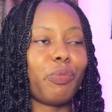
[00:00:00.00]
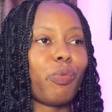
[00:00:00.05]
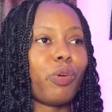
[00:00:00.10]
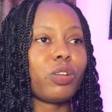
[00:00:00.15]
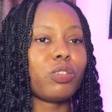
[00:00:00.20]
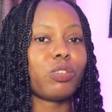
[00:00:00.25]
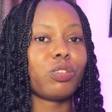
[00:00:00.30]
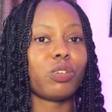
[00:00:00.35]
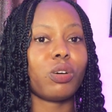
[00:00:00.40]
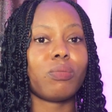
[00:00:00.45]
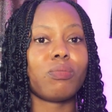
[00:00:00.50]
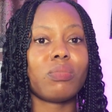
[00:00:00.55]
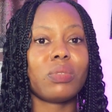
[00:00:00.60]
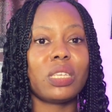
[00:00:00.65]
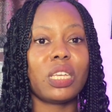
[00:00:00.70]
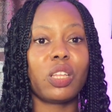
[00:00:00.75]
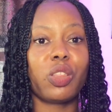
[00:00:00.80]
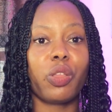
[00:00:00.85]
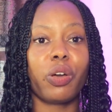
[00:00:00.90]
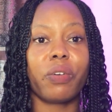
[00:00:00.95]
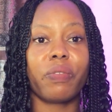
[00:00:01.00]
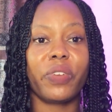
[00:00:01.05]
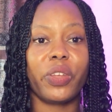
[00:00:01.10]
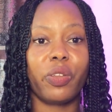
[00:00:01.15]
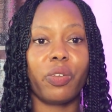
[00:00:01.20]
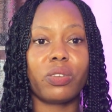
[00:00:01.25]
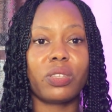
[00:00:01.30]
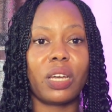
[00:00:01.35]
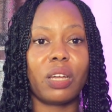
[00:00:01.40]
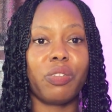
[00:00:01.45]
You watch some TikTok
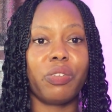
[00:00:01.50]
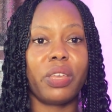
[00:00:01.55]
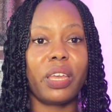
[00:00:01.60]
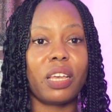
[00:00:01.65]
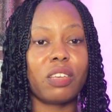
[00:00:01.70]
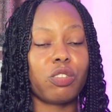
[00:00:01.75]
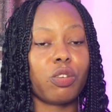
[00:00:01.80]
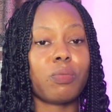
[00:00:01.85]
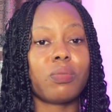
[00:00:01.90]
videos and you hear